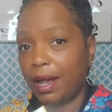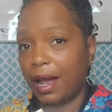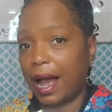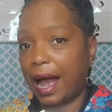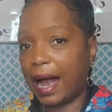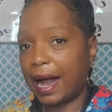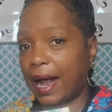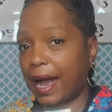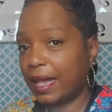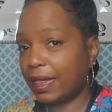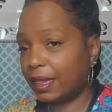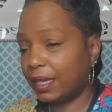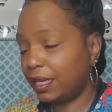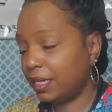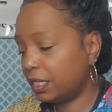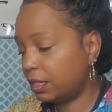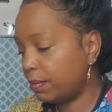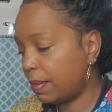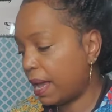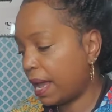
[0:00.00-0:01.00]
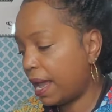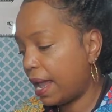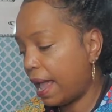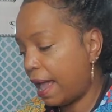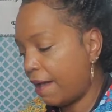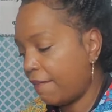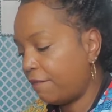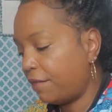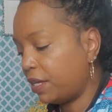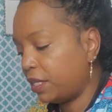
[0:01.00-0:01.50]
I got these made
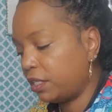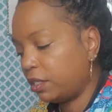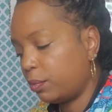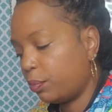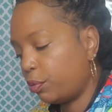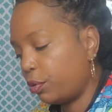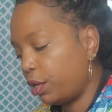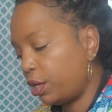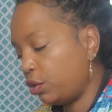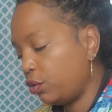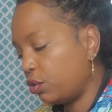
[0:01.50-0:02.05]
at Vistaprint.